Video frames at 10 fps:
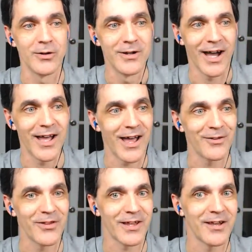I don't
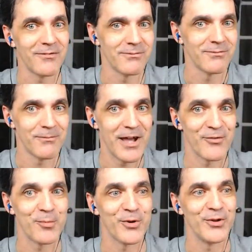think I've ever
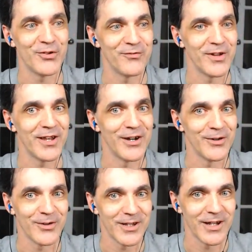produced a video
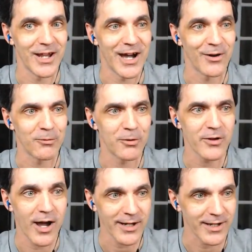in an hour. We're
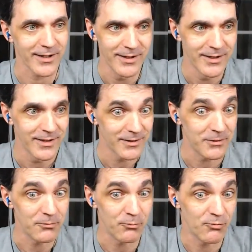talking
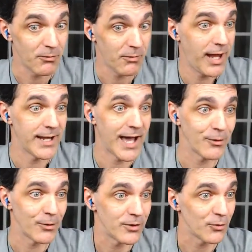8
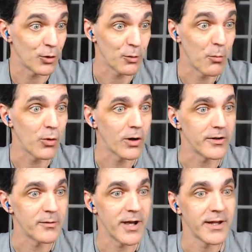hours or more,
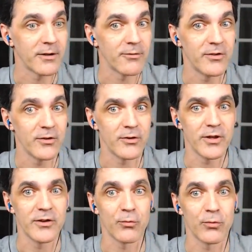depending, right? So
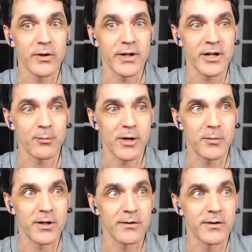it's really a
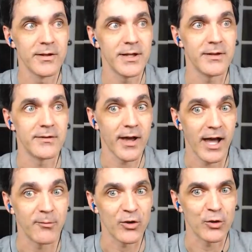commitment in time.
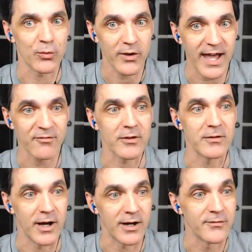So you really have to
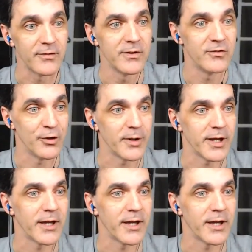love doing it.